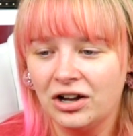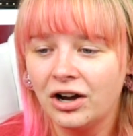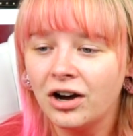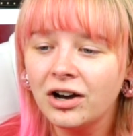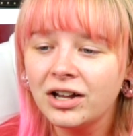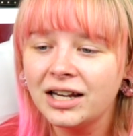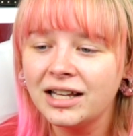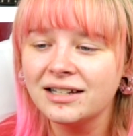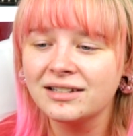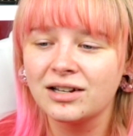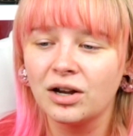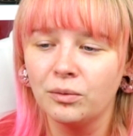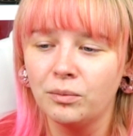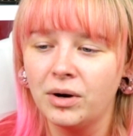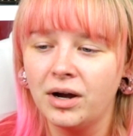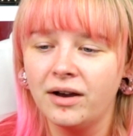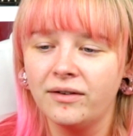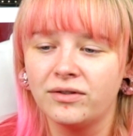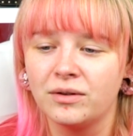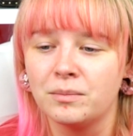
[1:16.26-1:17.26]
Hoodies are
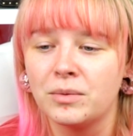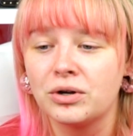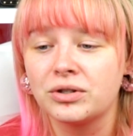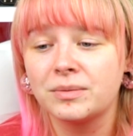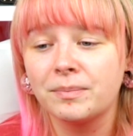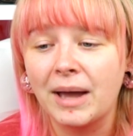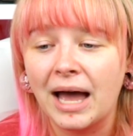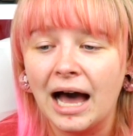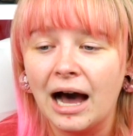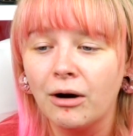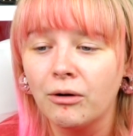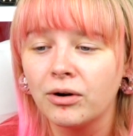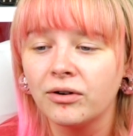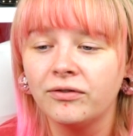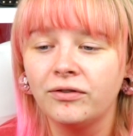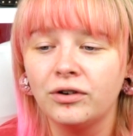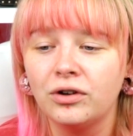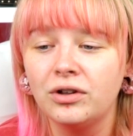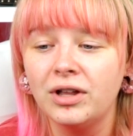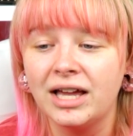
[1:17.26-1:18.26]
one of the most
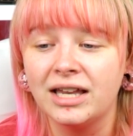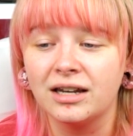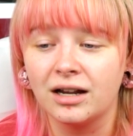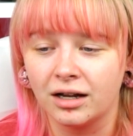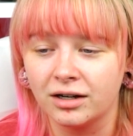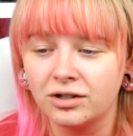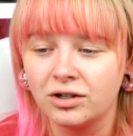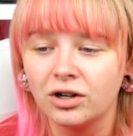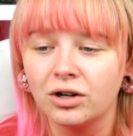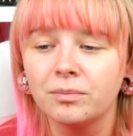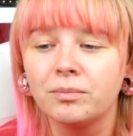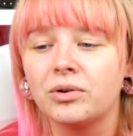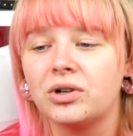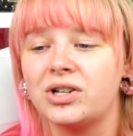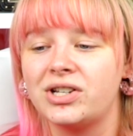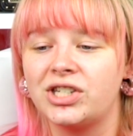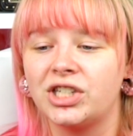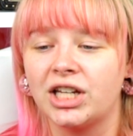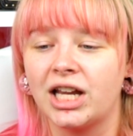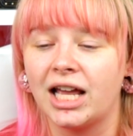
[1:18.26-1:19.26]
powerful and
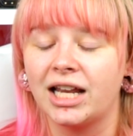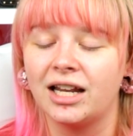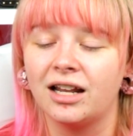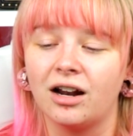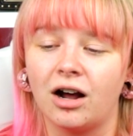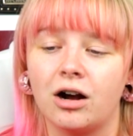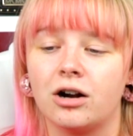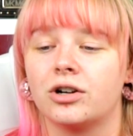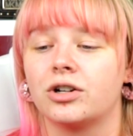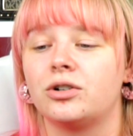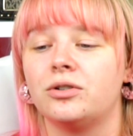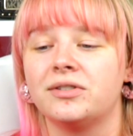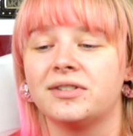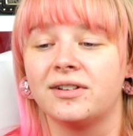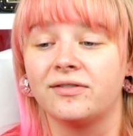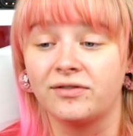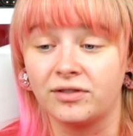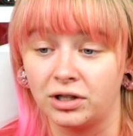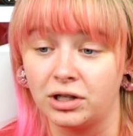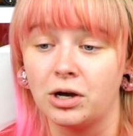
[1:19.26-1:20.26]
underappreciated articles
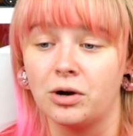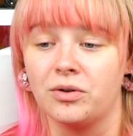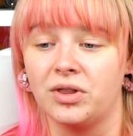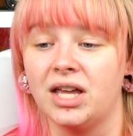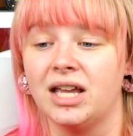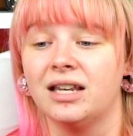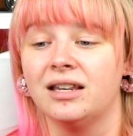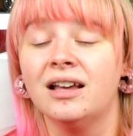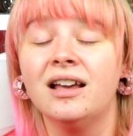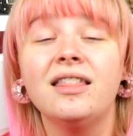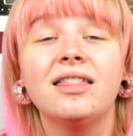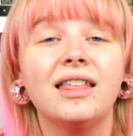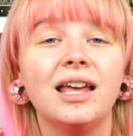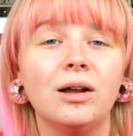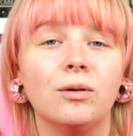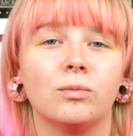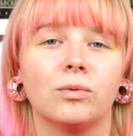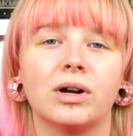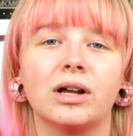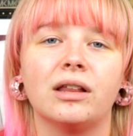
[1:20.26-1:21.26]
of clothing.
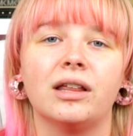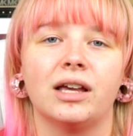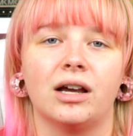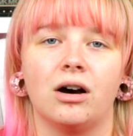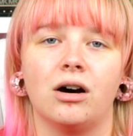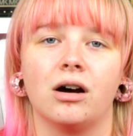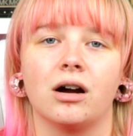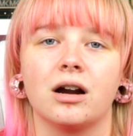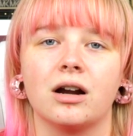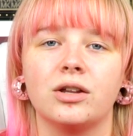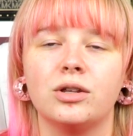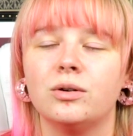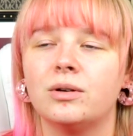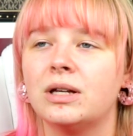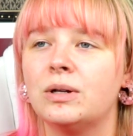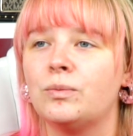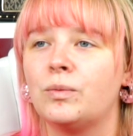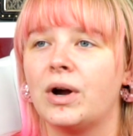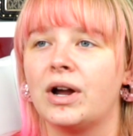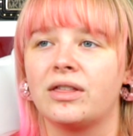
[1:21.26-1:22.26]
They really are. You
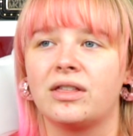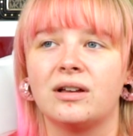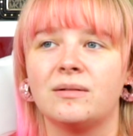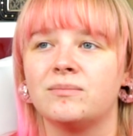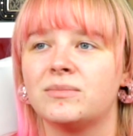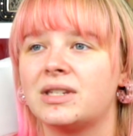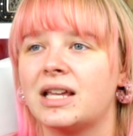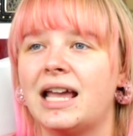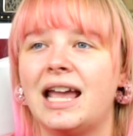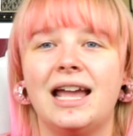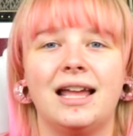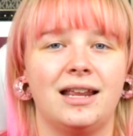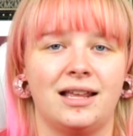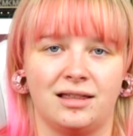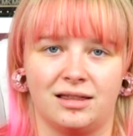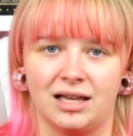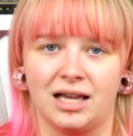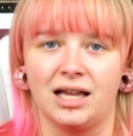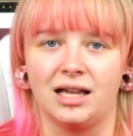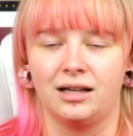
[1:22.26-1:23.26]
can wear them to
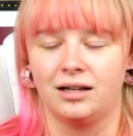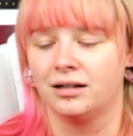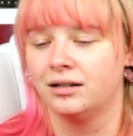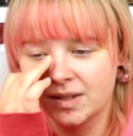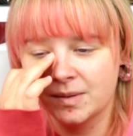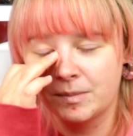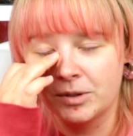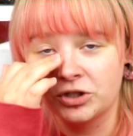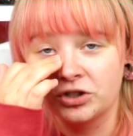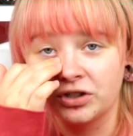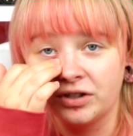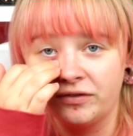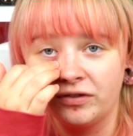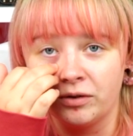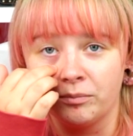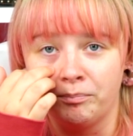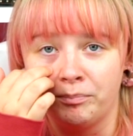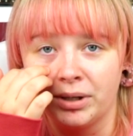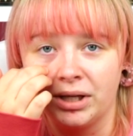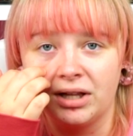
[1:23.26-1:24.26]
anything, especially if
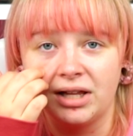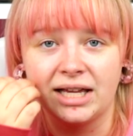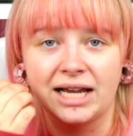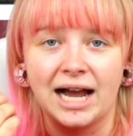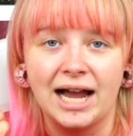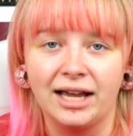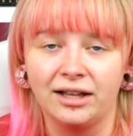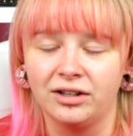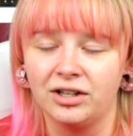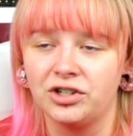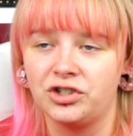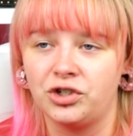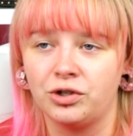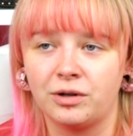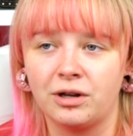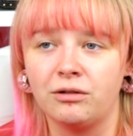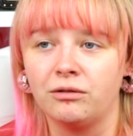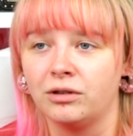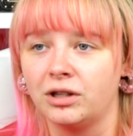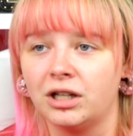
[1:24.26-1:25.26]
you're Billie Eilish.
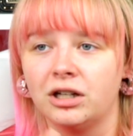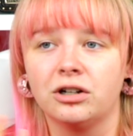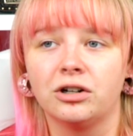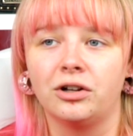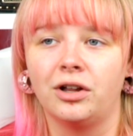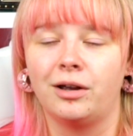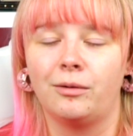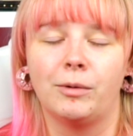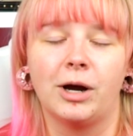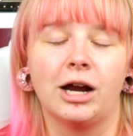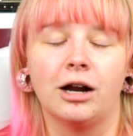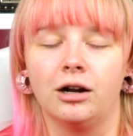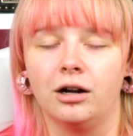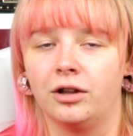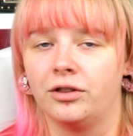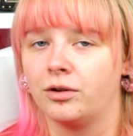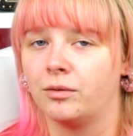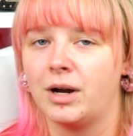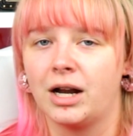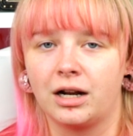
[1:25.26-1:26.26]
You can literally wear it
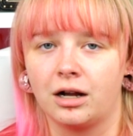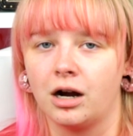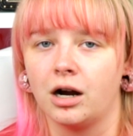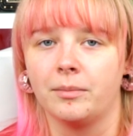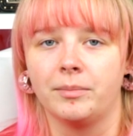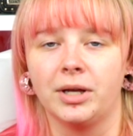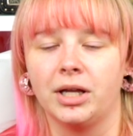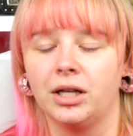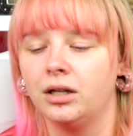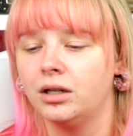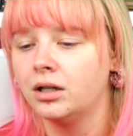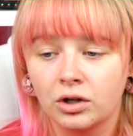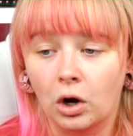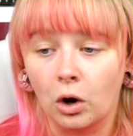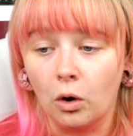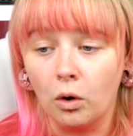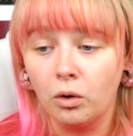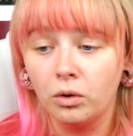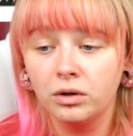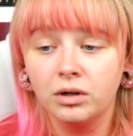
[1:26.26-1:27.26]
on the red carpet.
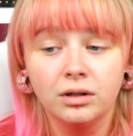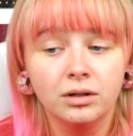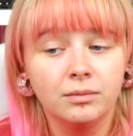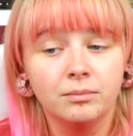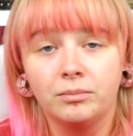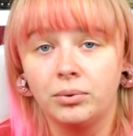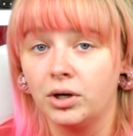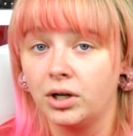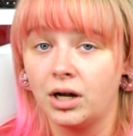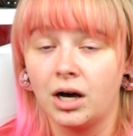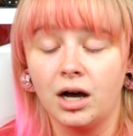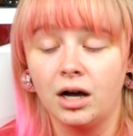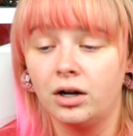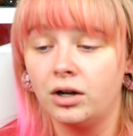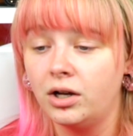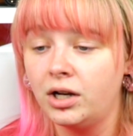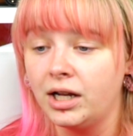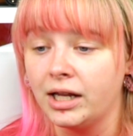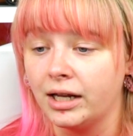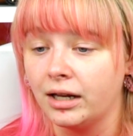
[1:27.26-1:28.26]
Cold? Put on a
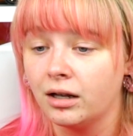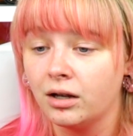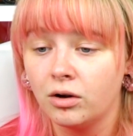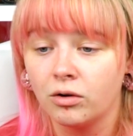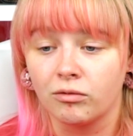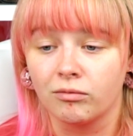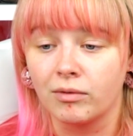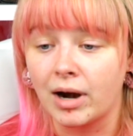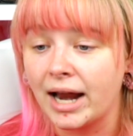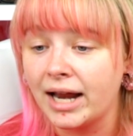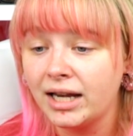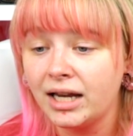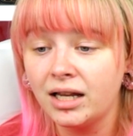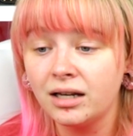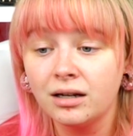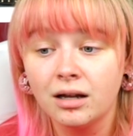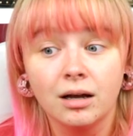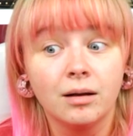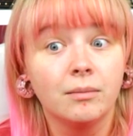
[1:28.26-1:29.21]
hoodie. Raining?